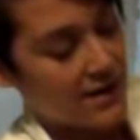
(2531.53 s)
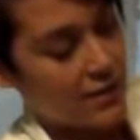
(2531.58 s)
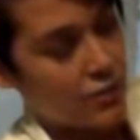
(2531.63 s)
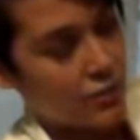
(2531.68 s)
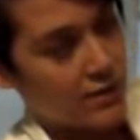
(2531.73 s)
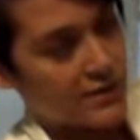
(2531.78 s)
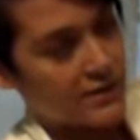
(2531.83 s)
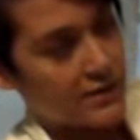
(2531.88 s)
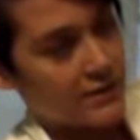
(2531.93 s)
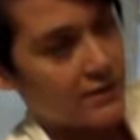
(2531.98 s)
And
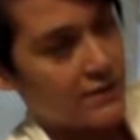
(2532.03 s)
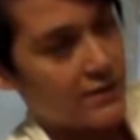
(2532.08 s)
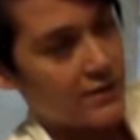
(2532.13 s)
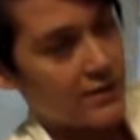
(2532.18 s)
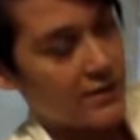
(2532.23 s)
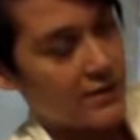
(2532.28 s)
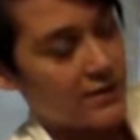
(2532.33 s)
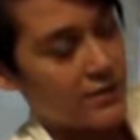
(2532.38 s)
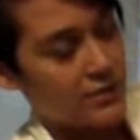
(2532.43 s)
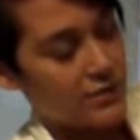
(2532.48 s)
once I feel
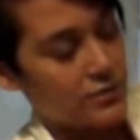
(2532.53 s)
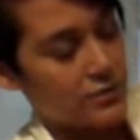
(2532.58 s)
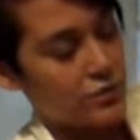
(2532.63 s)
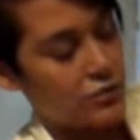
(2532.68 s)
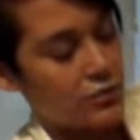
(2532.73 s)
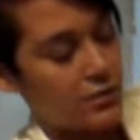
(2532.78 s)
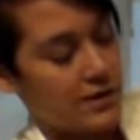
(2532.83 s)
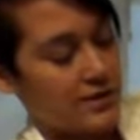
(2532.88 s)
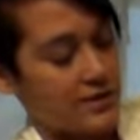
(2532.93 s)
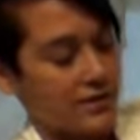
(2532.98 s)
that those two
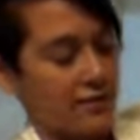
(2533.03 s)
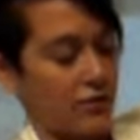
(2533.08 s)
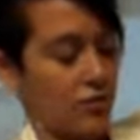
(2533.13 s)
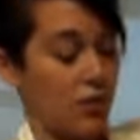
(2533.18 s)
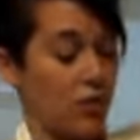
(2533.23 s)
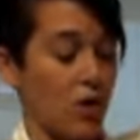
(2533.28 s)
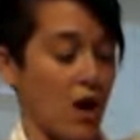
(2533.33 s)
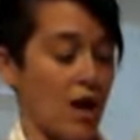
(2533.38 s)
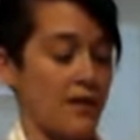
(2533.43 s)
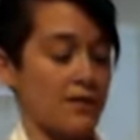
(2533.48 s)
pins have
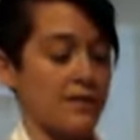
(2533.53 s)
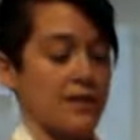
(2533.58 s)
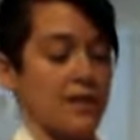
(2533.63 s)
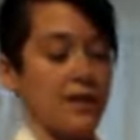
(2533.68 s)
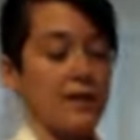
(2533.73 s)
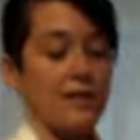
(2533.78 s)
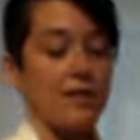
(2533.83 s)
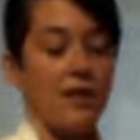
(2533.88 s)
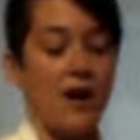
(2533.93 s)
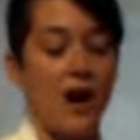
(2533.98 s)
crossed
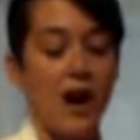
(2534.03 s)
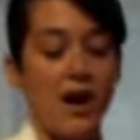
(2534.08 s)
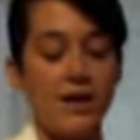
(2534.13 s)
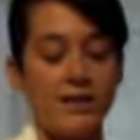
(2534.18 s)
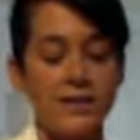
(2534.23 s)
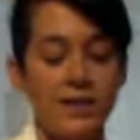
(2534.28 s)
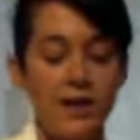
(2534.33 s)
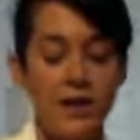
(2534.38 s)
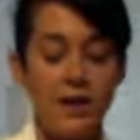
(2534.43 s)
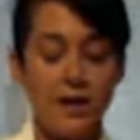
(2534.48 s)
and locked,
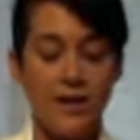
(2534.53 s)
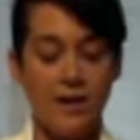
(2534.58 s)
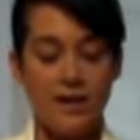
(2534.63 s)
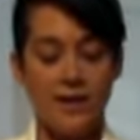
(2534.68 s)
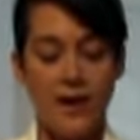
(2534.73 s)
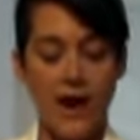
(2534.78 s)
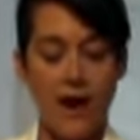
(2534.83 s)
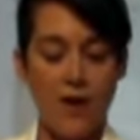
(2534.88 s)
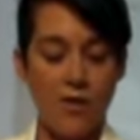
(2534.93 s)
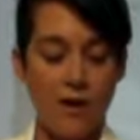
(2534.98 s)

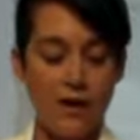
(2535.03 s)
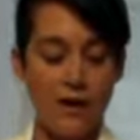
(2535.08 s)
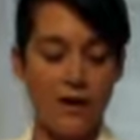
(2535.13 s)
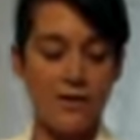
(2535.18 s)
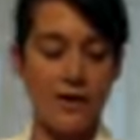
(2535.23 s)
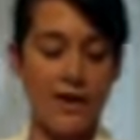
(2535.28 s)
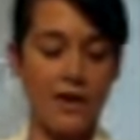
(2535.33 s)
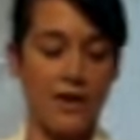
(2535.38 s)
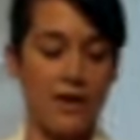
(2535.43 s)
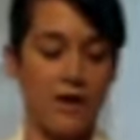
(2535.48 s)
now I can
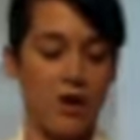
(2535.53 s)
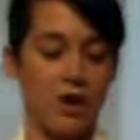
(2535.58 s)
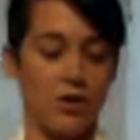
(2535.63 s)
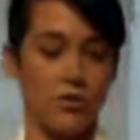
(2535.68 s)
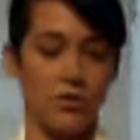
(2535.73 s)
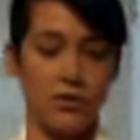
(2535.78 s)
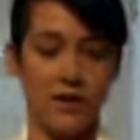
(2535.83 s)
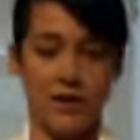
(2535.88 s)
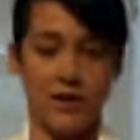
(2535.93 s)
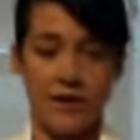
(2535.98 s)
let
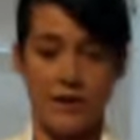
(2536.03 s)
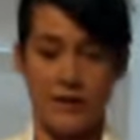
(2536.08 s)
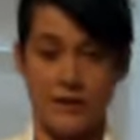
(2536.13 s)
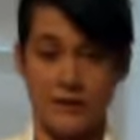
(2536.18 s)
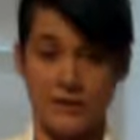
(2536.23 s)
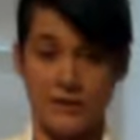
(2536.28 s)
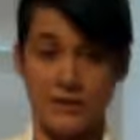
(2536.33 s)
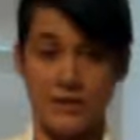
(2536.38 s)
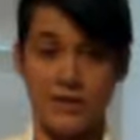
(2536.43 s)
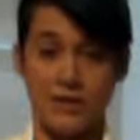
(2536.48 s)
go and
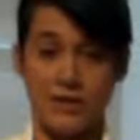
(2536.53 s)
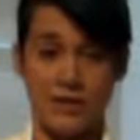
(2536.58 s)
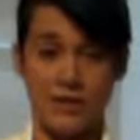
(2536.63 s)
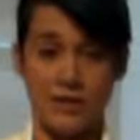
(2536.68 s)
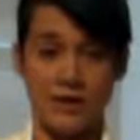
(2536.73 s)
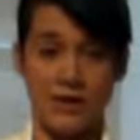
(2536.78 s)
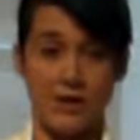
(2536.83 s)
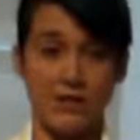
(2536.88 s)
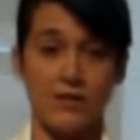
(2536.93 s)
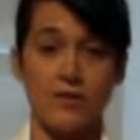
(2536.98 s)
it's
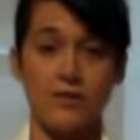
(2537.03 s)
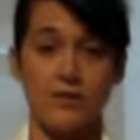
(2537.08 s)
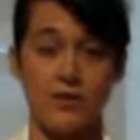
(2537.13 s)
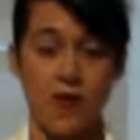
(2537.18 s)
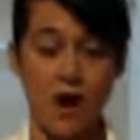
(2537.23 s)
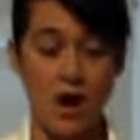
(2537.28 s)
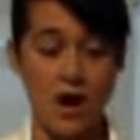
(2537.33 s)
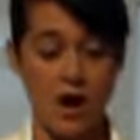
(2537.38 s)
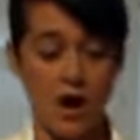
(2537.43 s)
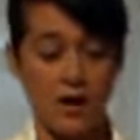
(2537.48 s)
secure.
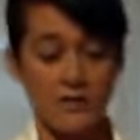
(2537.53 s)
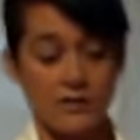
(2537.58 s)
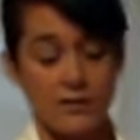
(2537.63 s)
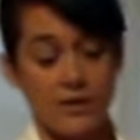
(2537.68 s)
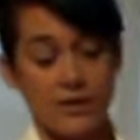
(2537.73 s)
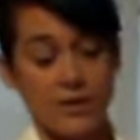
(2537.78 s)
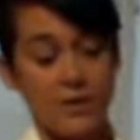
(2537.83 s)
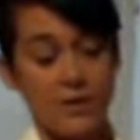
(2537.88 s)
Awesome.